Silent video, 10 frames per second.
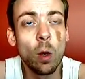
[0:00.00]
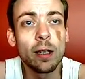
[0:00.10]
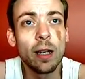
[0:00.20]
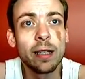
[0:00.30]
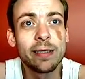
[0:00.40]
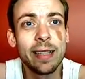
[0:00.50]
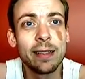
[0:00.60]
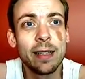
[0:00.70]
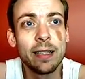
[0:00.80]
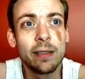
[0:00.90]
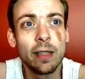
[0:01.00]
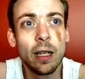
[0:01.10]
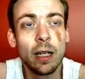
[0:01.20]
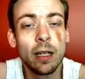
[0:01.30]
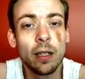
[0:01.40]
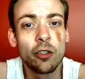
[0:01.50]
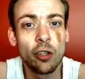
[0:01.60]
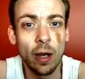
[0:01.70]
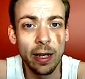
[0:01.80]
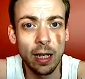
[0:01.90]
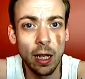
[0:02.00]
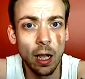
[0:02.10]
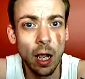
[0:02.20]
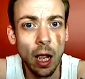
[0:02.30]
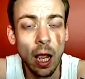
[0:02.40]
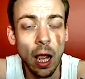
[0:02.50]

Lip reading: One, I said that China